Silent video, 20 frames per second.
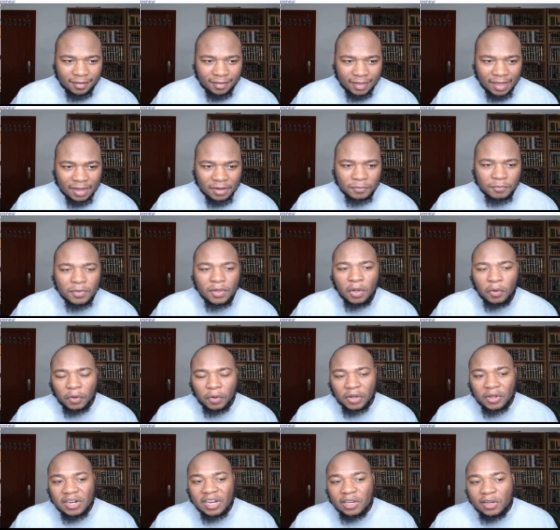Then
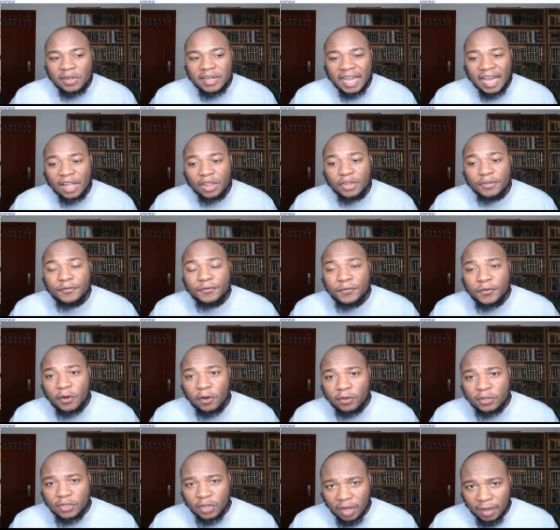we're going to look at the
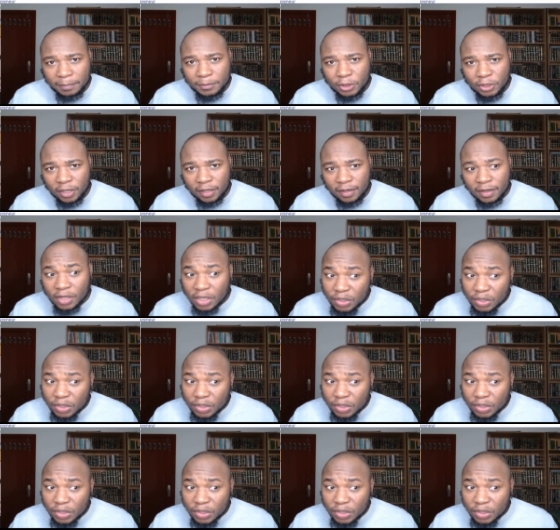first option.